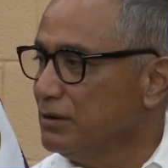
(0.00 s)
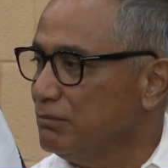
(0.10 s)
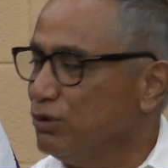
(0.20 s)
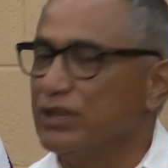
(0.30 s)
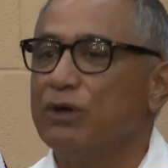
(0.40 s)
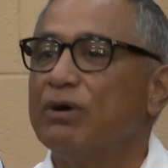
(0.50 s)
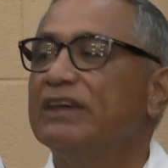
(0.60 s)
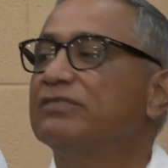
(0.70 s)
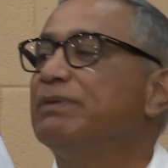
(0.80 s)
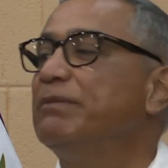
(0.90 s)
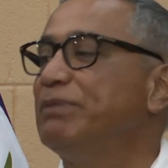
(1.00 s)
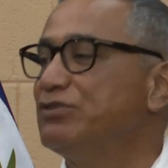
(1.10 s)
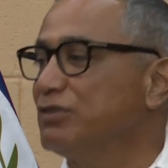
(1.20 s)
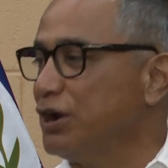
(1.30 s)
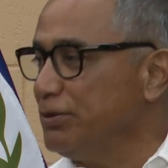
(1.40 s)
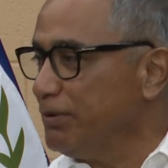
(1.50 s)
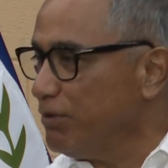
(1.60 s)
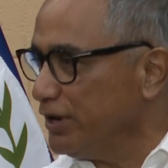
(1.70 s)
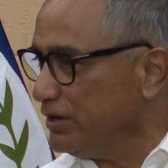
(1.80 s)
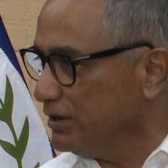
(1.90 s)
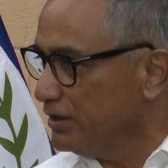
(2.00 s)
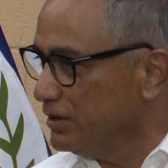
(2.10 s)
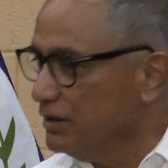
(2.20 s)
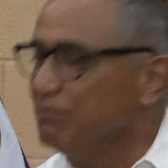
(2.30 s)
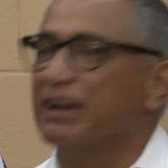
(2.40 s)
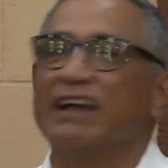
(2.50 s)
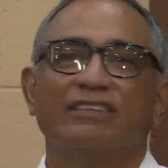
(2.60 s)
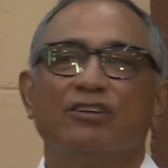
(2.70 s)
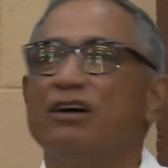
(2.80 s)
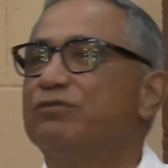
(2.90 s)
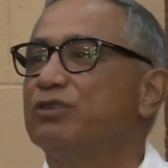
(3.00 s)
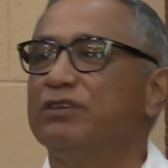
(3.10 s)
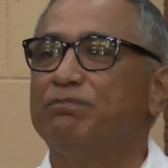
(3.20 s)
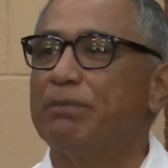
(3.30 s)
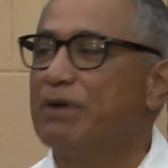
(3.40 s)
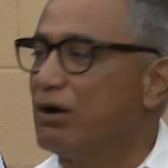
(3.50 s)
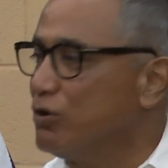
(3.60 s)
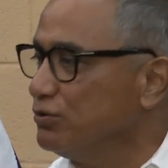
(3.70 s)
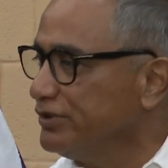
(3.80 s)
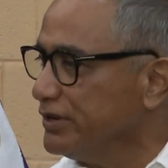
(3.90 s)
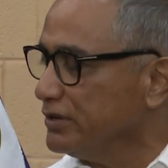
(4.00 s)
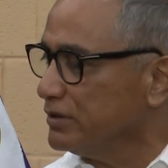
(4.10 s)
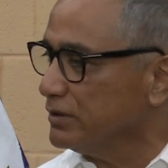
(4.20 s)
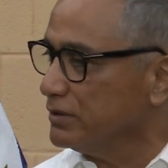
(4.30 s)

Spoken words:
But they want to spend Petro-Caribe money because they don't have to give proper accounting.